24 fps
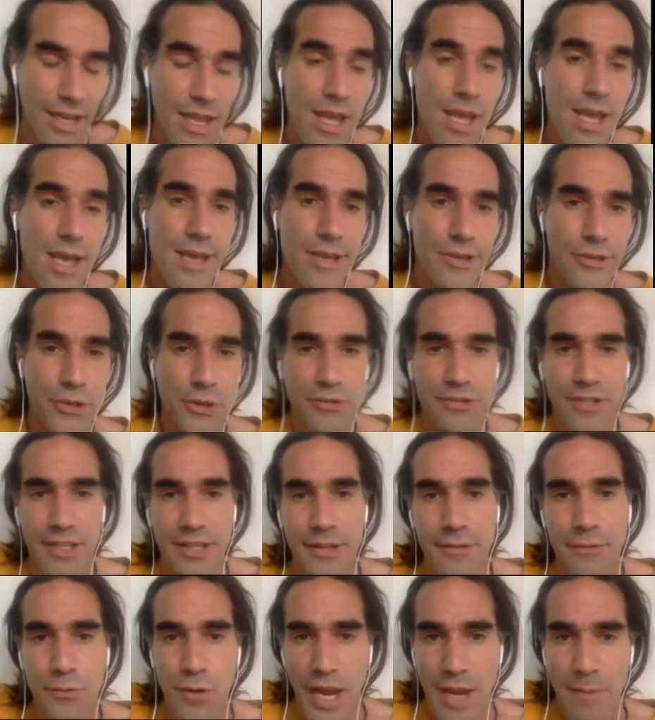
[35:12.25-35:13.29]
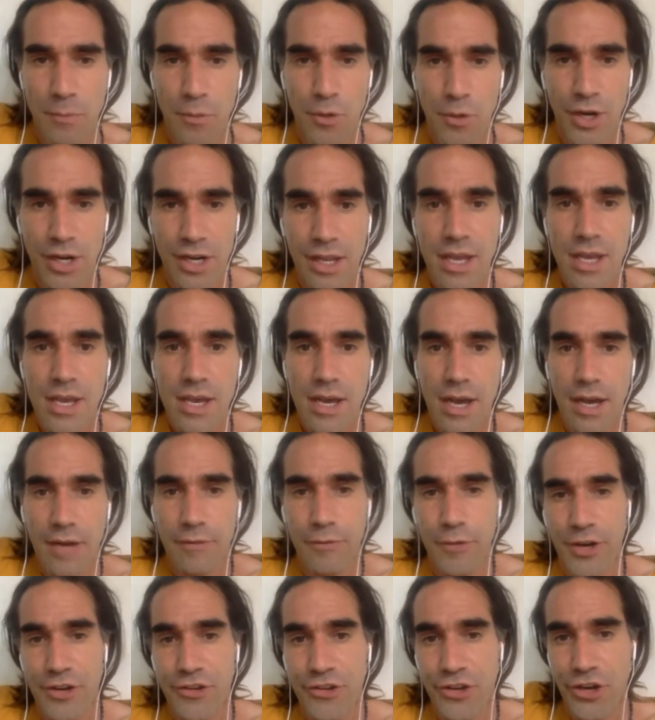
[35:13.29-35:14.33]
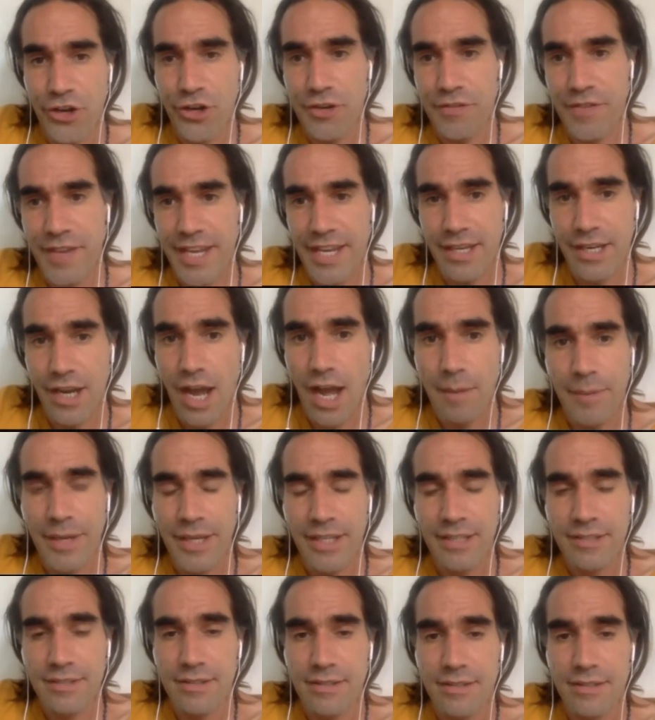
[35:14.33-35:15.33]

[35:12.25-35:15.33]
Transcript: using the framework of regenerative economics